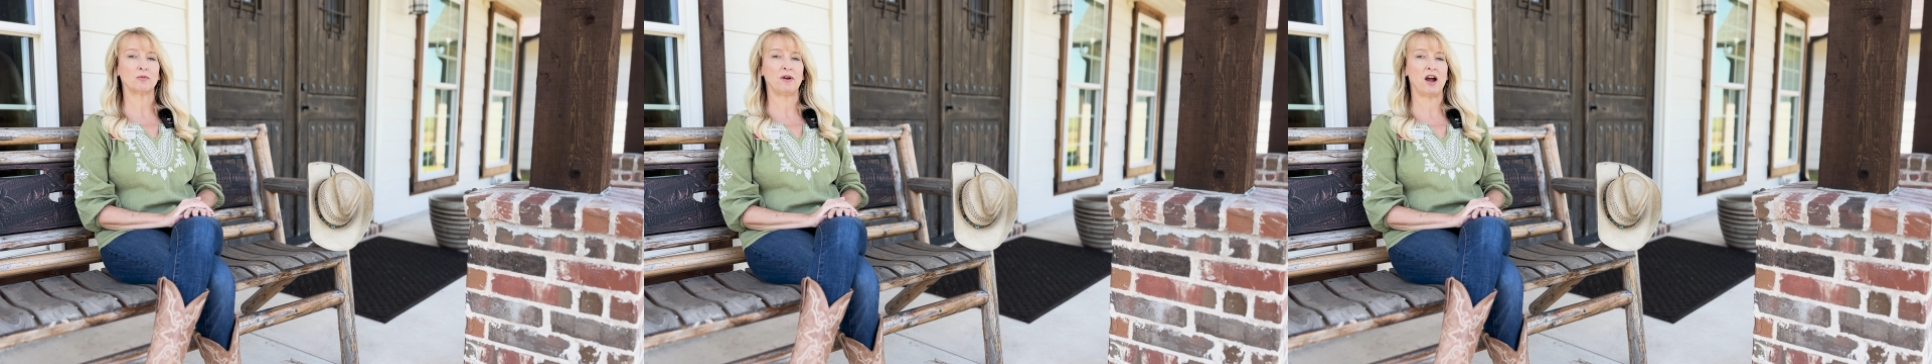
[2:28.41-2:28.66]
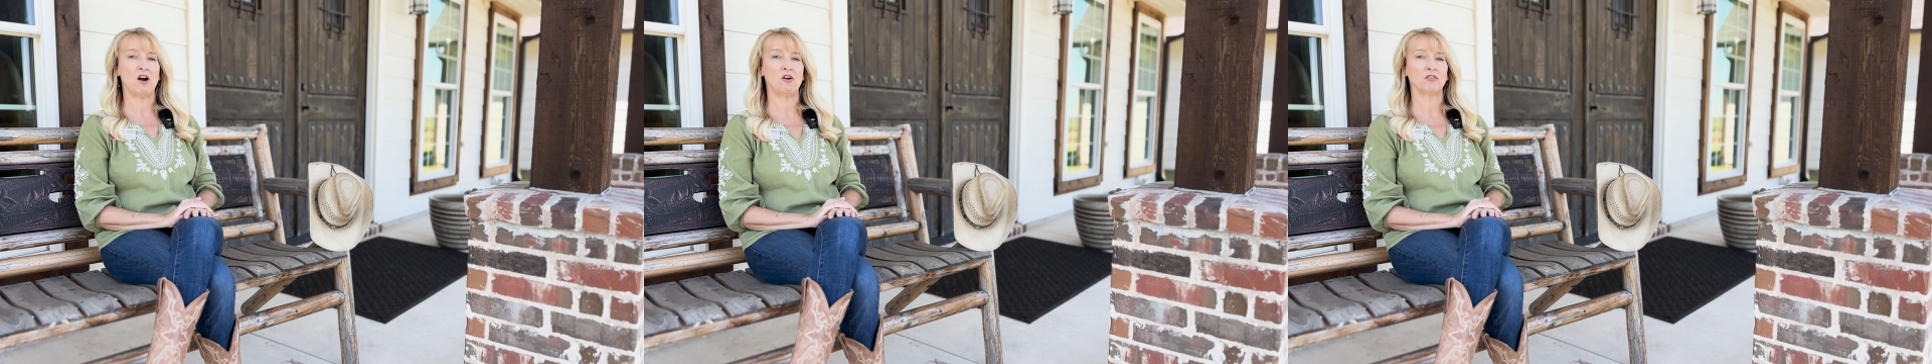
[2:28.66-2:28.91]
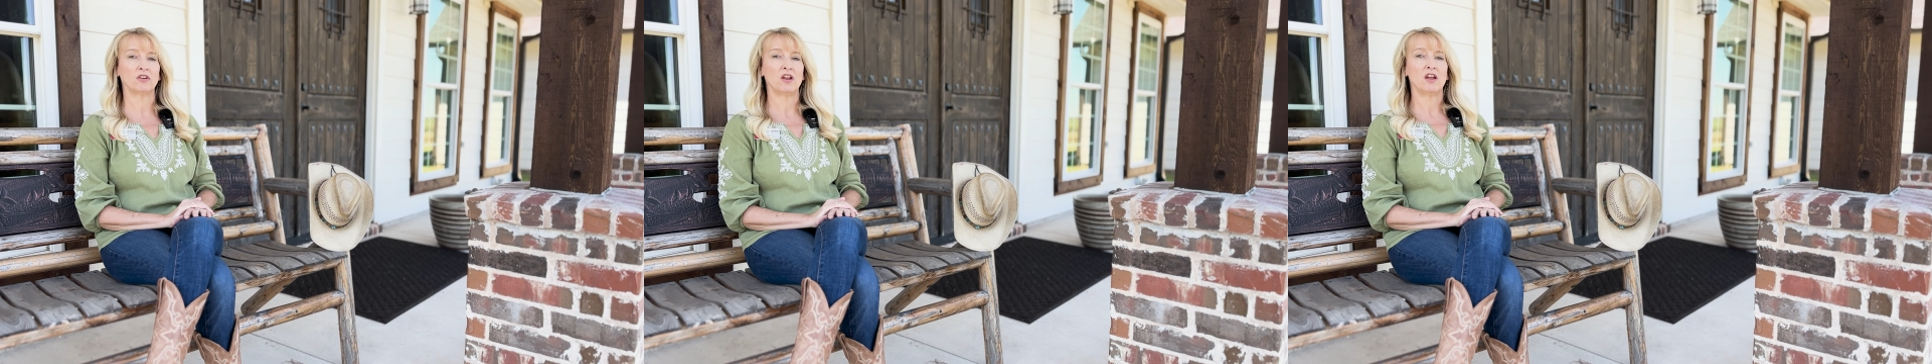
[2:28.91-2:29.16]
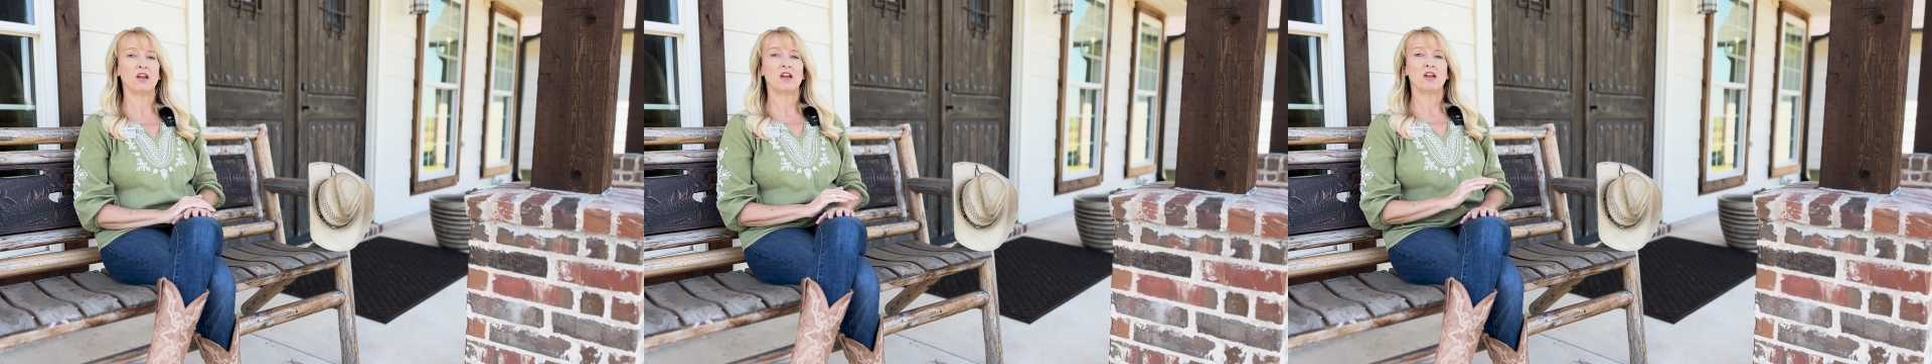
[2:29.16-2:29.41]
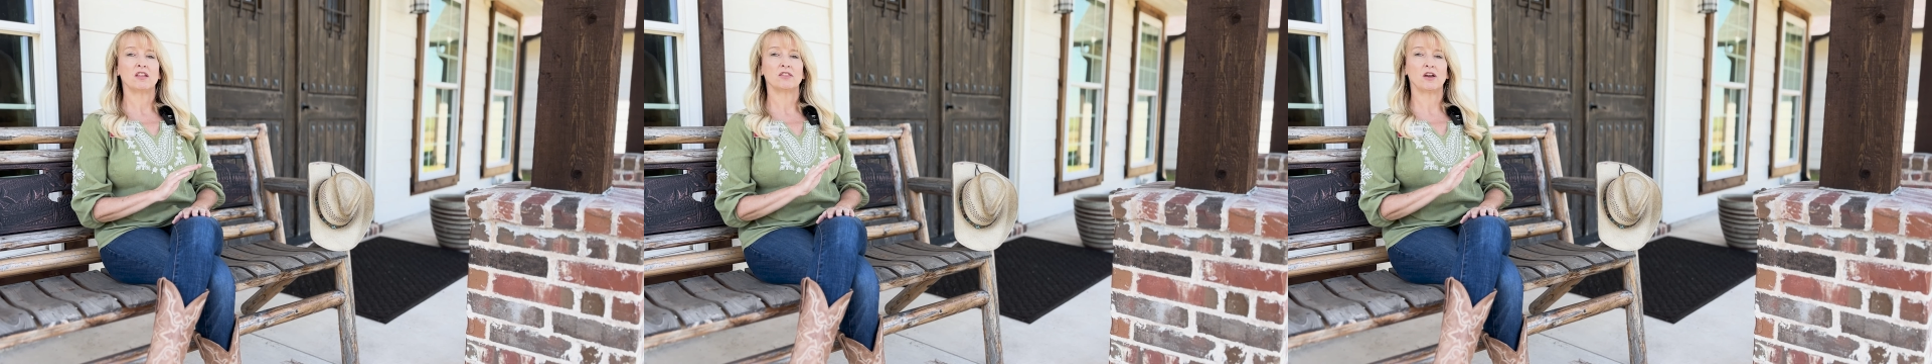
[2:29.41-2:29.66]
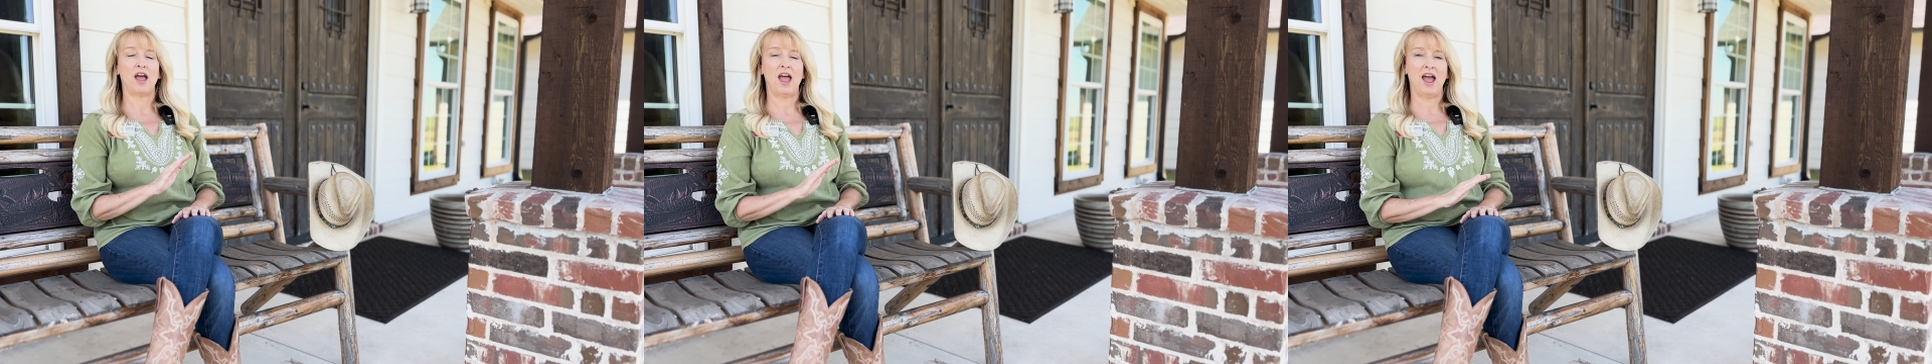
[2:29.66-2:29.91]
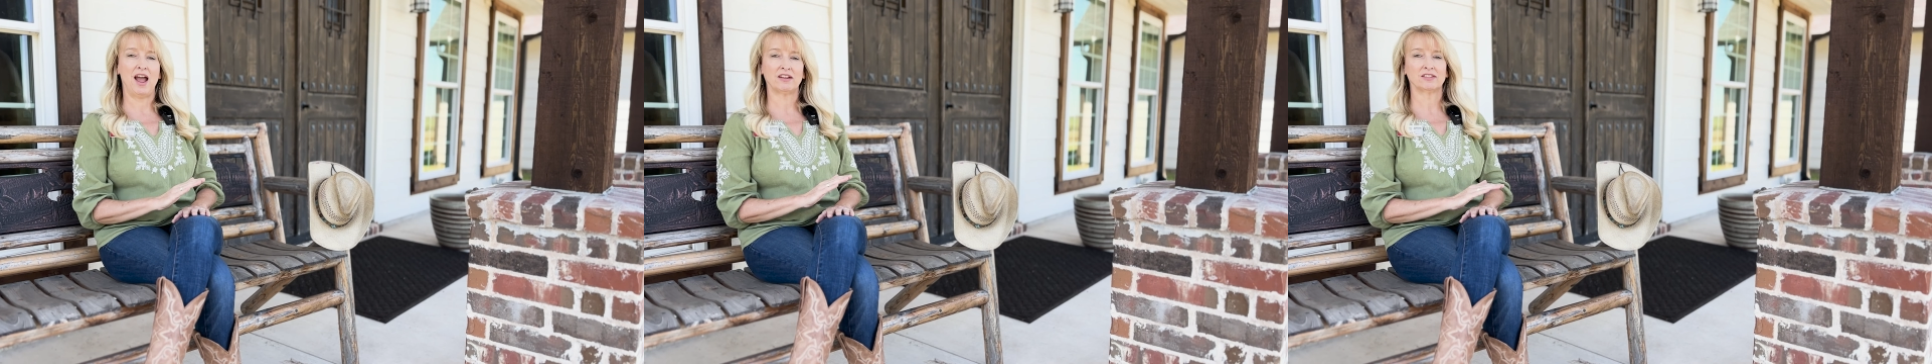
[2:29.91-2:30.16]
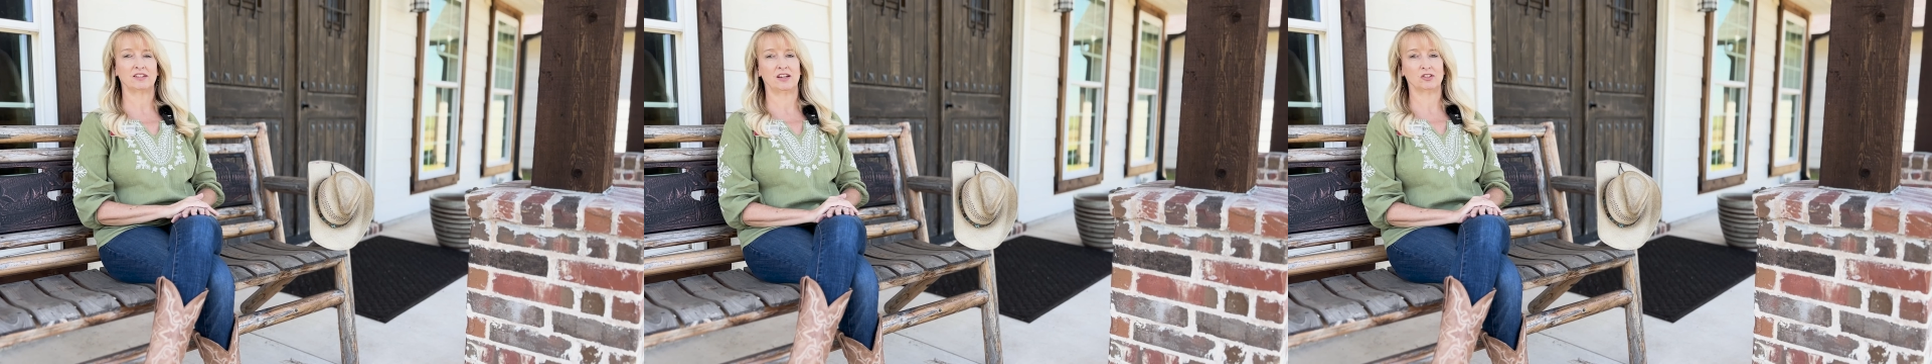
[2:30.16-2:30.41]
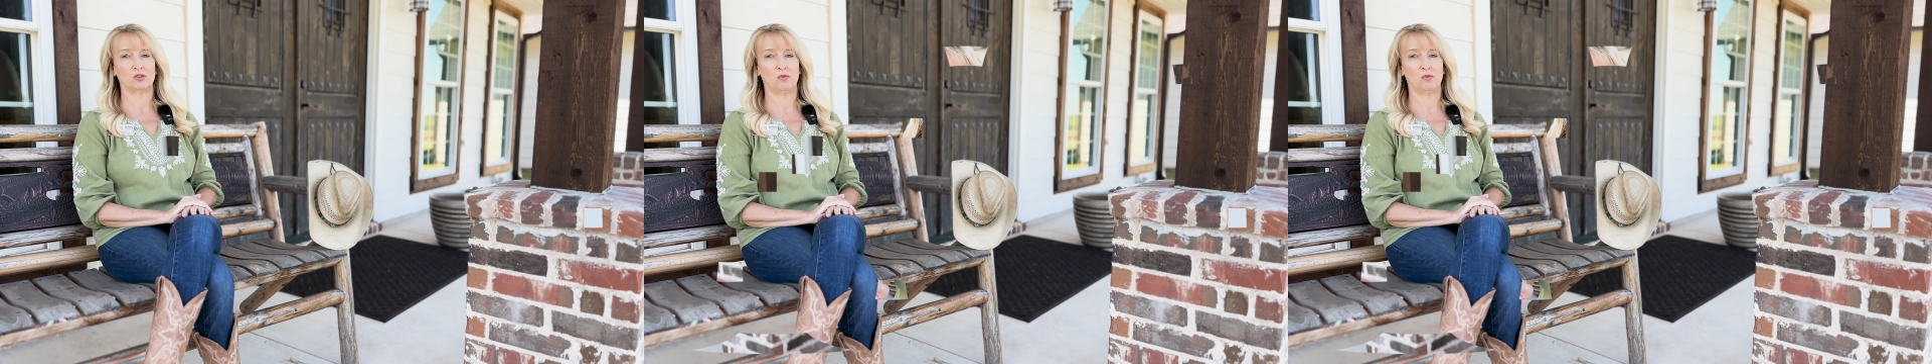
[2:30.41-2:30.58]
about the access